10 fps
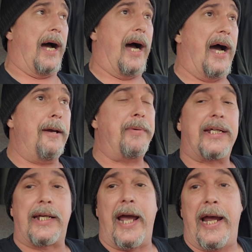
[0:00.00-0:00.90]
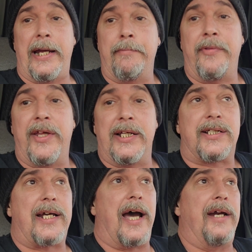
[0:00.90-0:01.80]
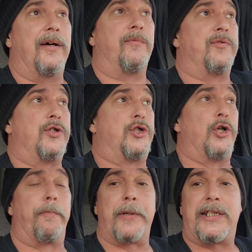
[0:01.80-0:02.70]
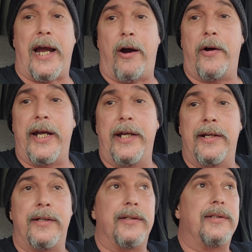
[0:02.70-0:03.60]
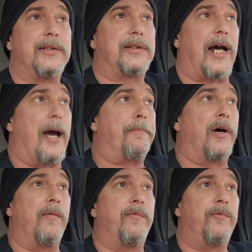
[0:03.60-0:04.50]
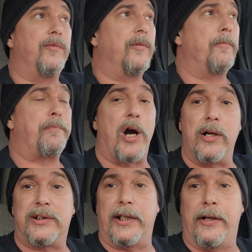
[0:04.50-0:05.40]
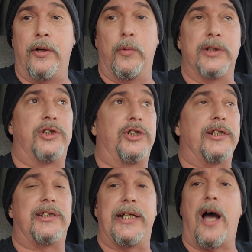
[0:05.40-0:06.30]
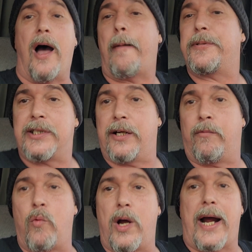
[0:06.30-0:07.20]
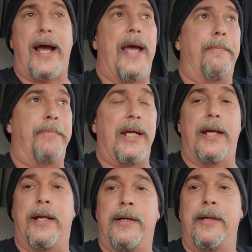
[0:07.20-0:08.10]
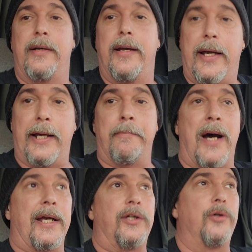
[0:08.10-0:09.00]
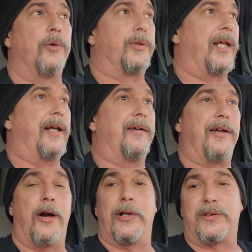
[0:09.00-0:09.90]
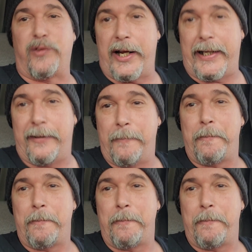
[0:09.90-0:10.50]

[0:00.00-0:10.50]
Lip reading: I became this kind of Jupiterian type of person who was just the opposite of what I had been in my youth. And, you know, it's funny,